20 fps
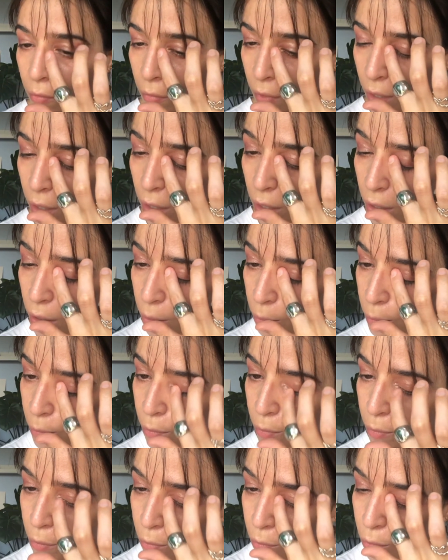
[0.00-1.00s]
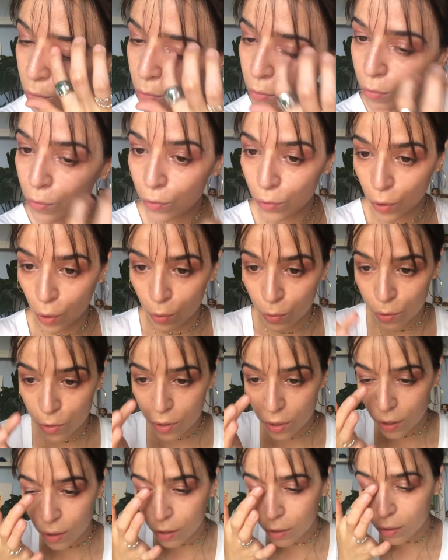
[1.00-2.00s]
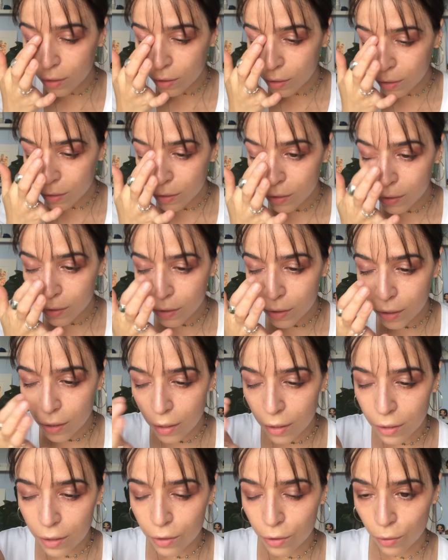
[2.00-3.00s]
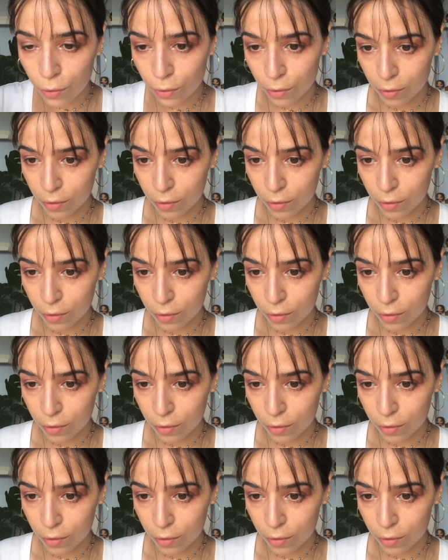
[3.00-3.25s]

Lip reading: like a rosy undertone.